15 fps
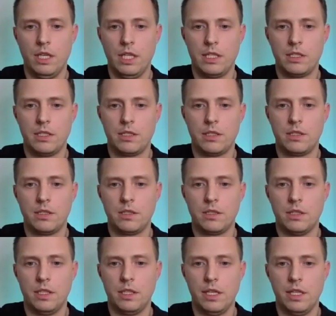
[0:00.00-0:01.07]
Let's
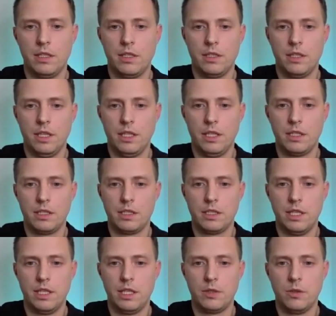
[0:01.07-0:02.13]
click and
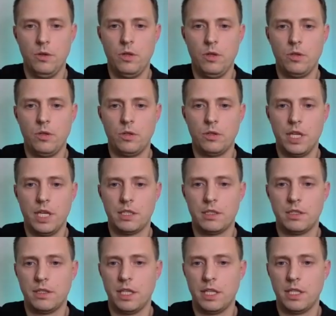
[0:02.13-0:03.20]
select all
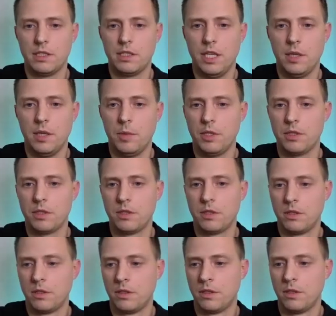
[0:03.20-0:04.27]
contacts in that
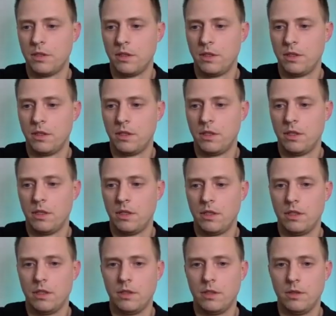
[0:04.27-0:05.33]
segment.
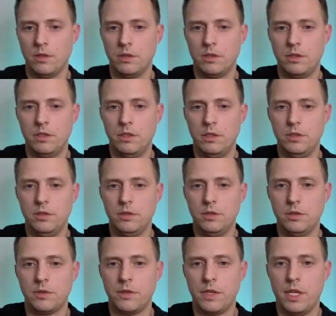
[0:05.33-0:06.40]

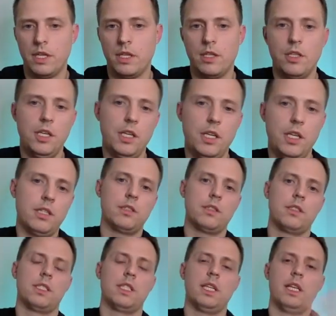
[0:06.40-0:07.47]
Continue. Here I
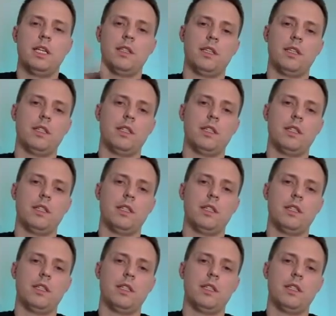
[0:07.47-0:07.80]
can select